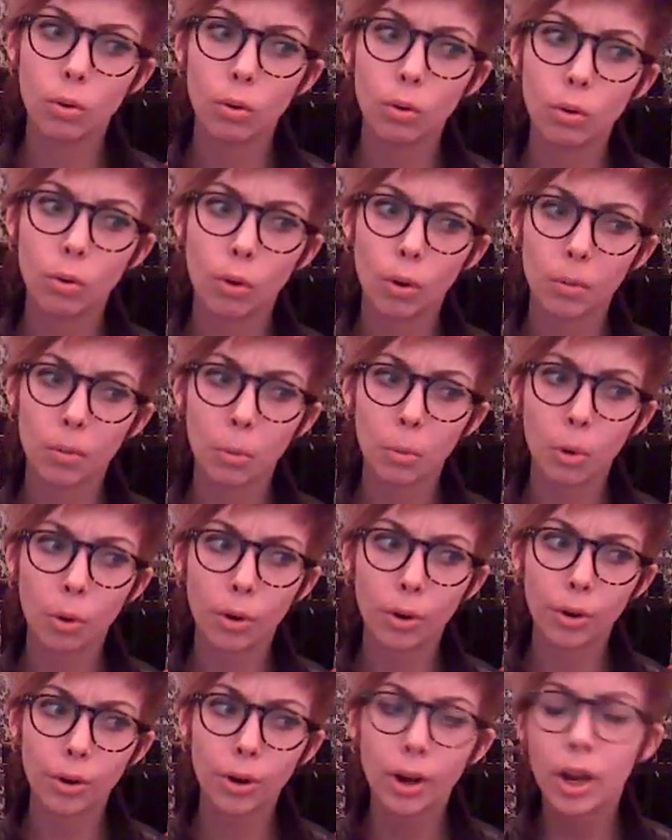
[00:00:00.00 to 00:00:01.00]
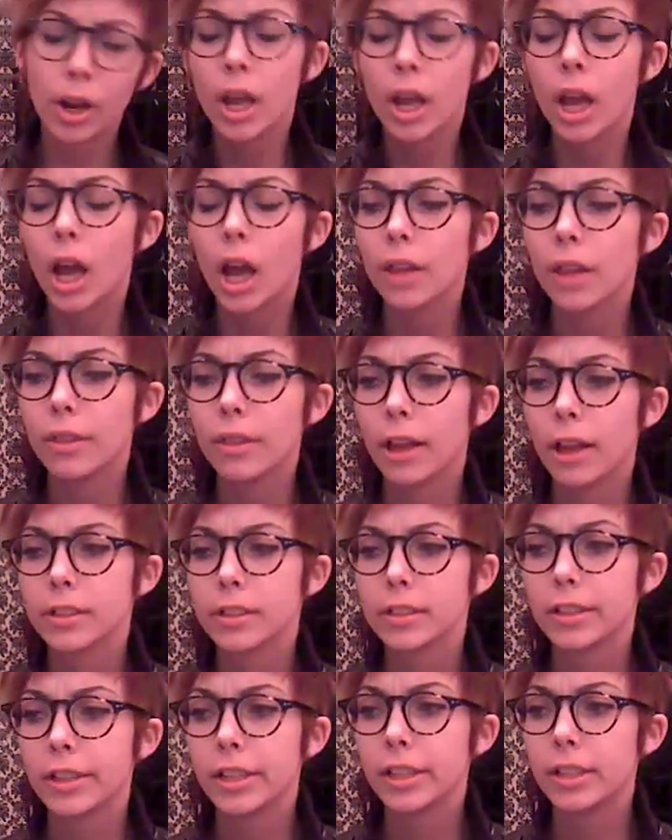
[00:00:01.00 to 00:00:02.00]
or more that
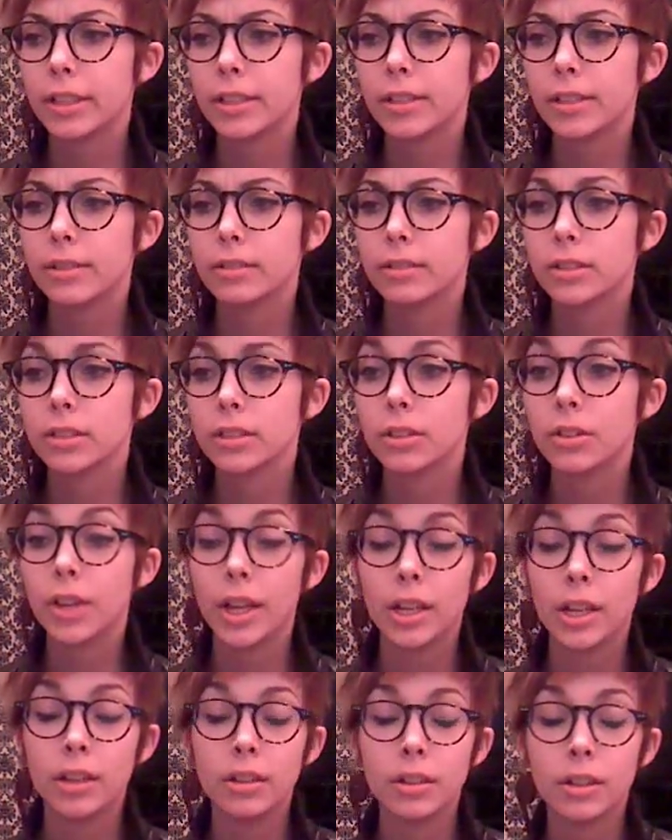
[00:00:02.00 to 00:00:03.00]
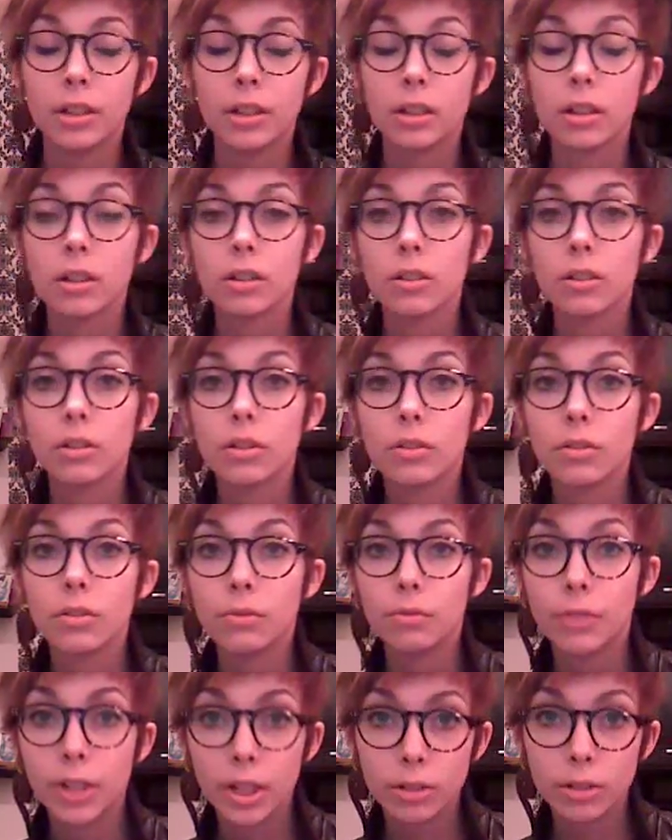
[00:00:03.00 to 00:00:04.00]
is then
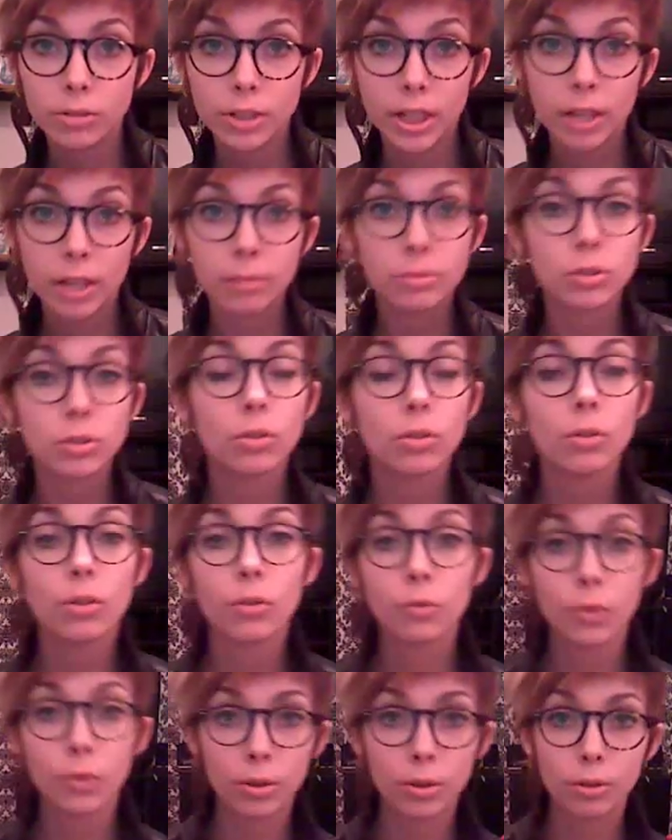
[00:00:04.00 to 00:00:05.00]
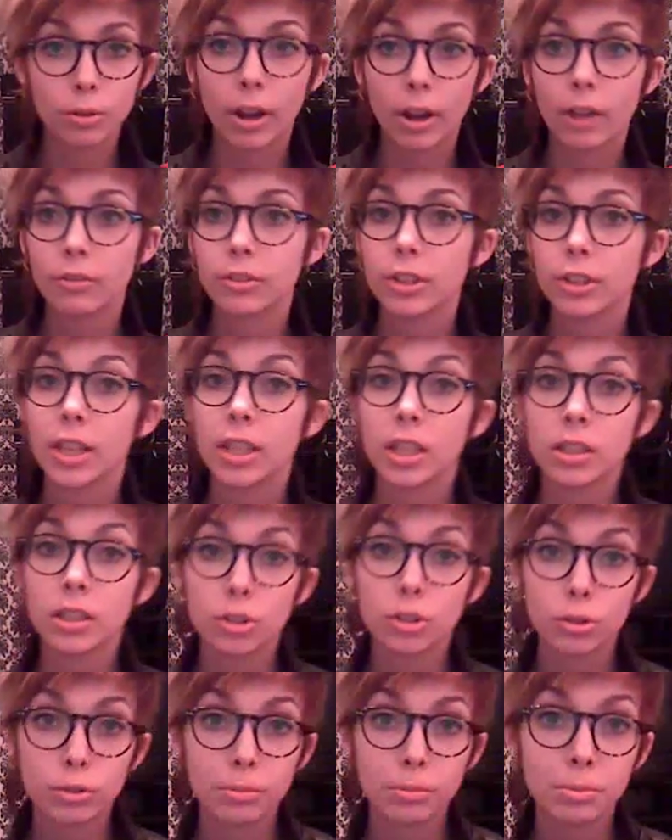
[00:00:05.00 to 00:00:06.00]
videotaped or photographed and then
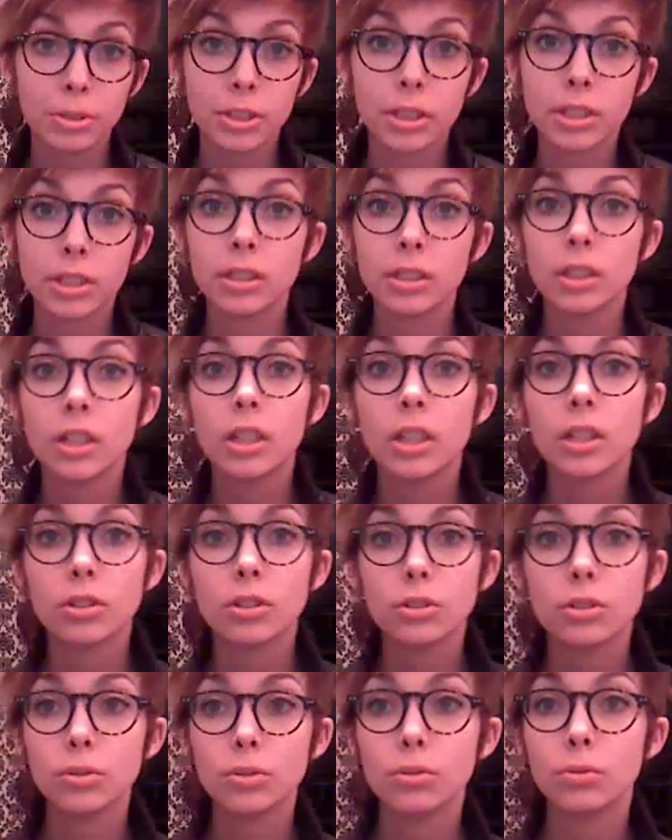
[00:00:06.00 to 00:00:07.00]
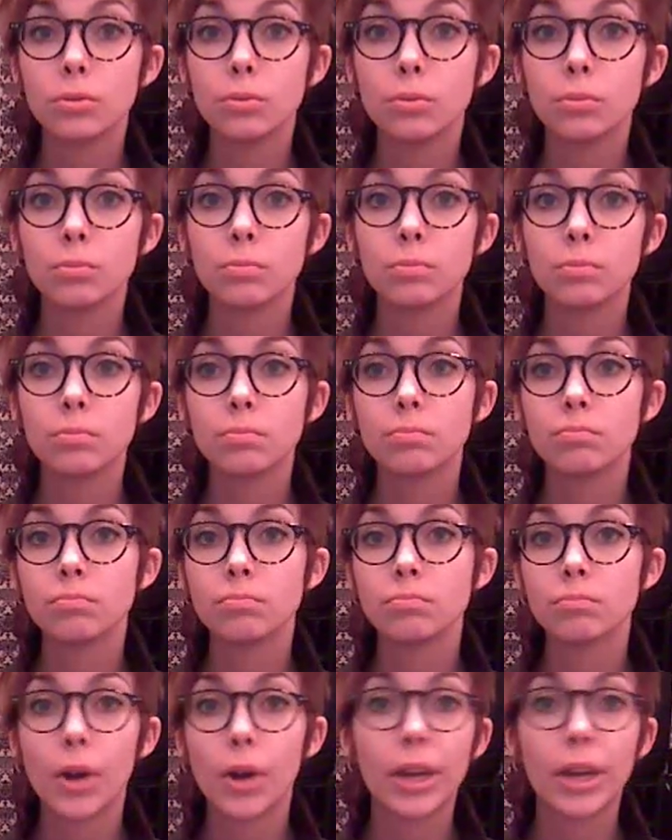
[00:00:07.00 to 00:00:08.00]
distributed to
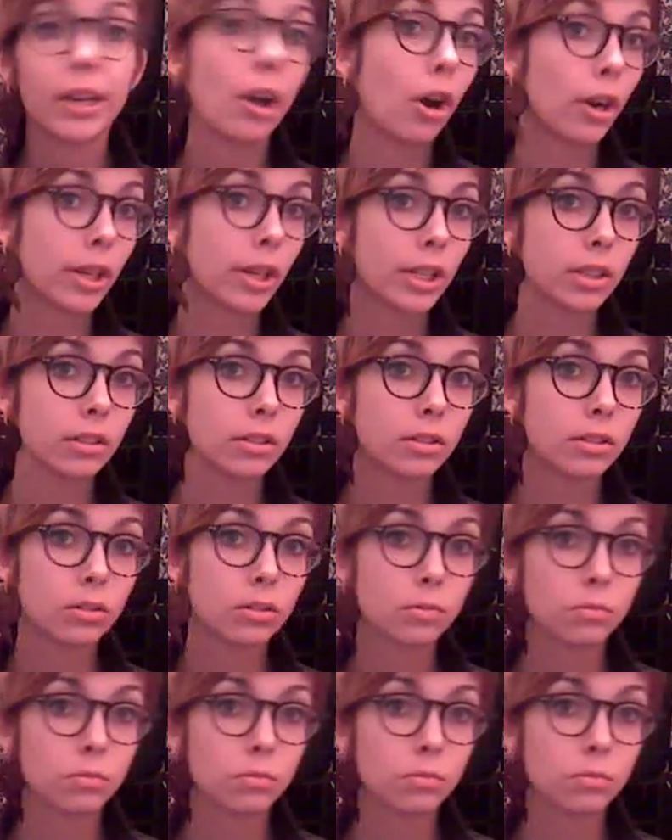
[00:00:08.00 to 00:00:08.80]
an audience.